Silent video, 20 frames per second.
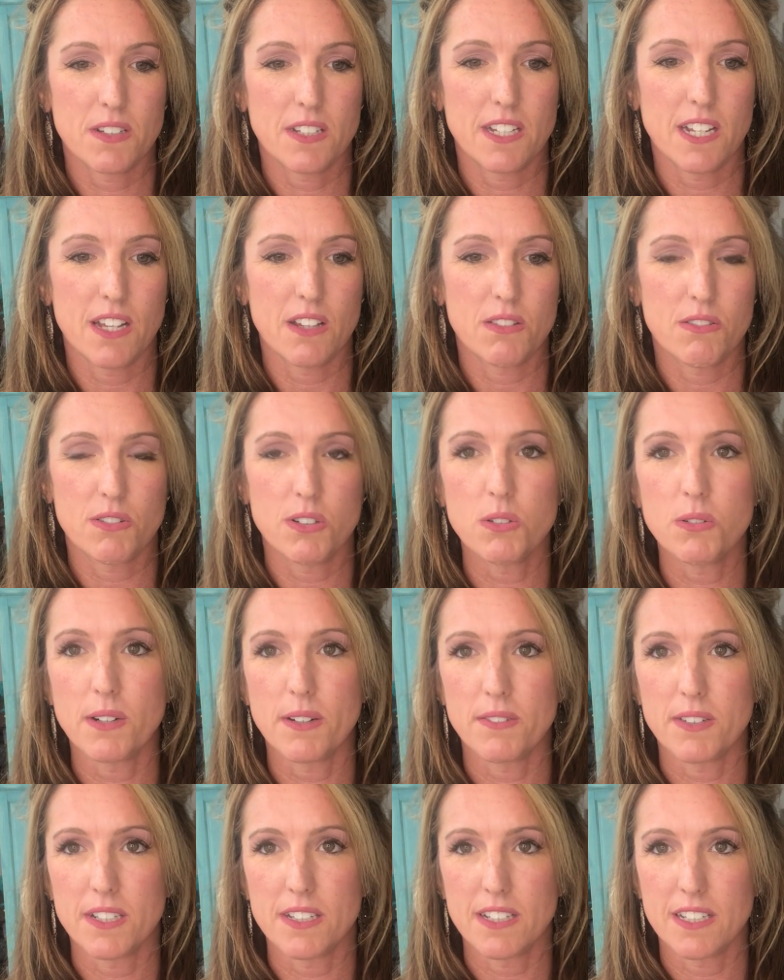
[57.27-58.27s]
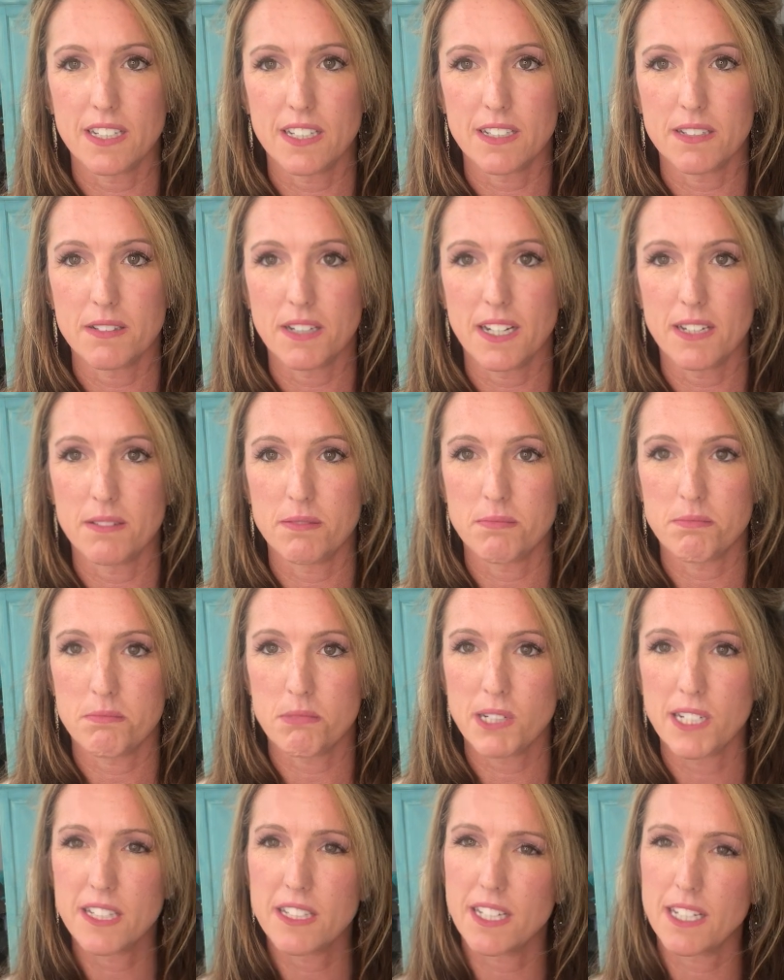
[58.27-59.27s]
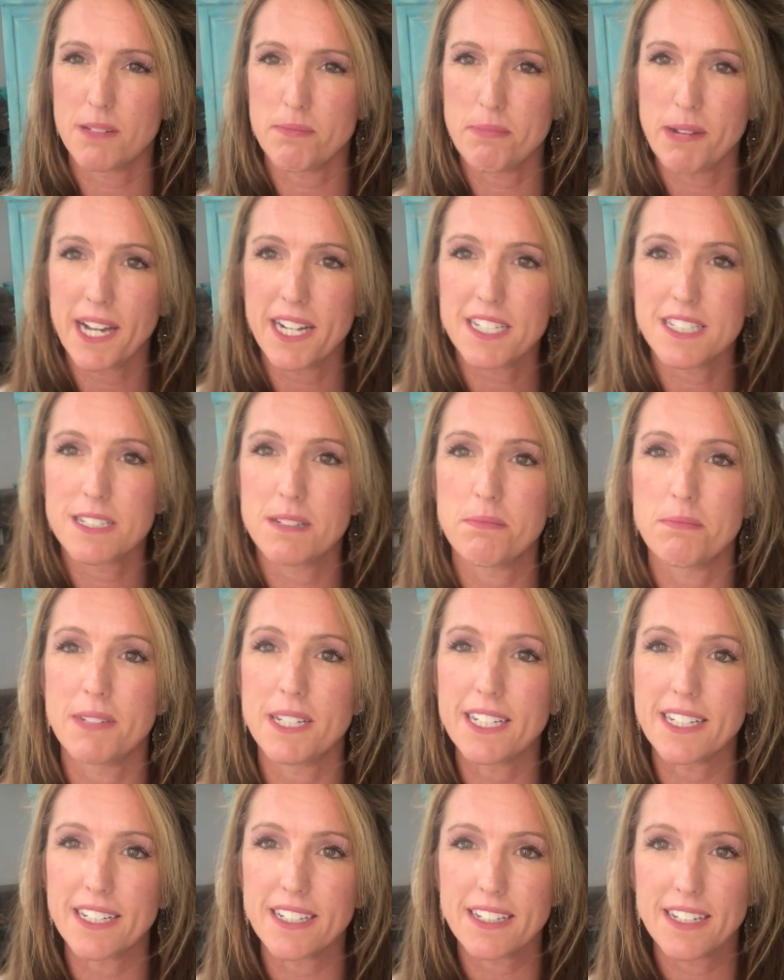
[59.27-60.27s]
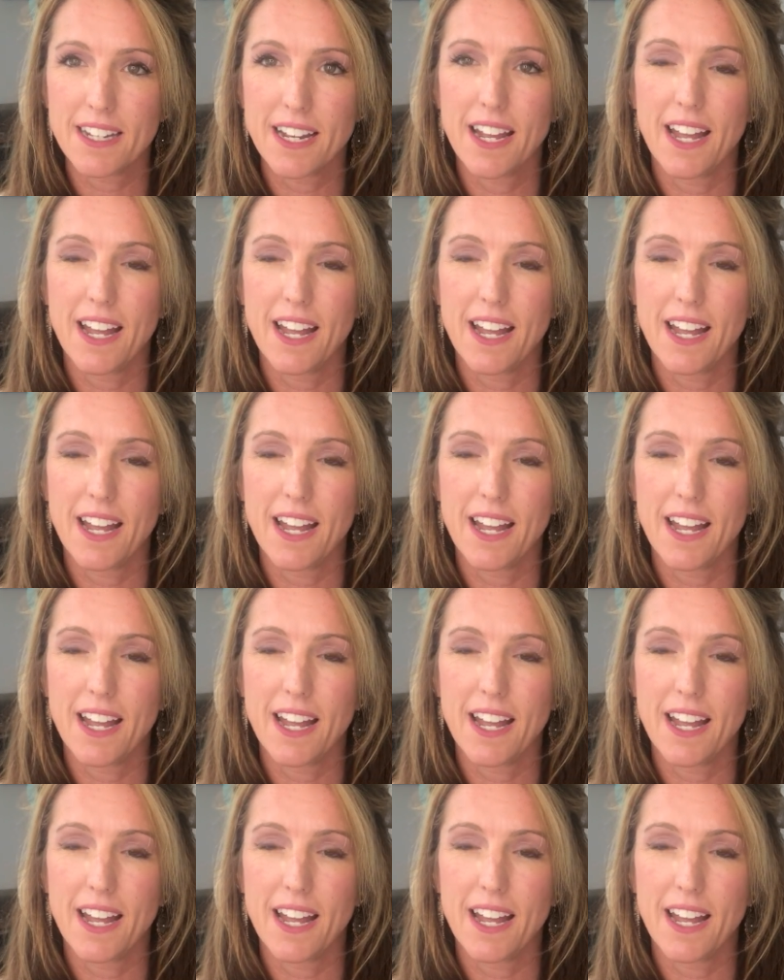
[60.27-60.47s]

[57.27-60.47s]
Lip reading: get through everything and breathe and get back to me.